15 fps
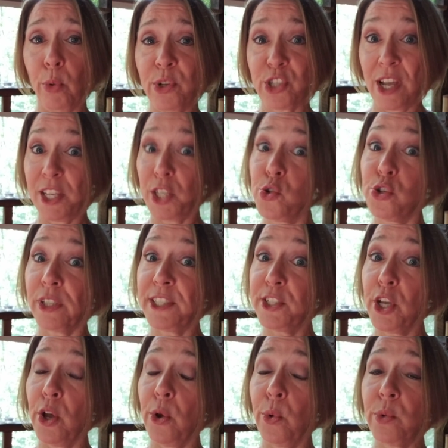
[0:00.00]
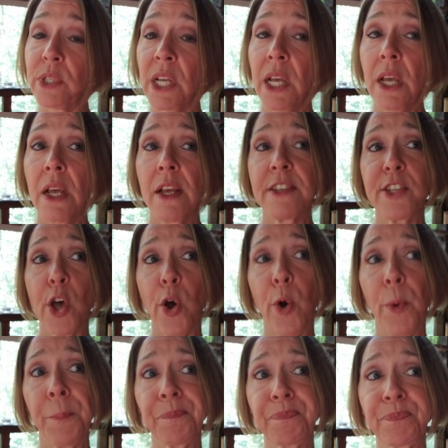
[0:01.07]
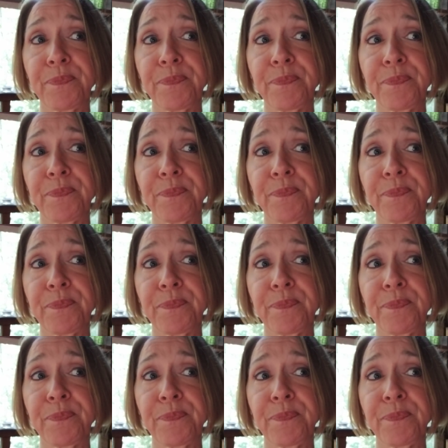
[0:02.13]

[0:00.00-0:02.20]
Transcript: which I usually don't. So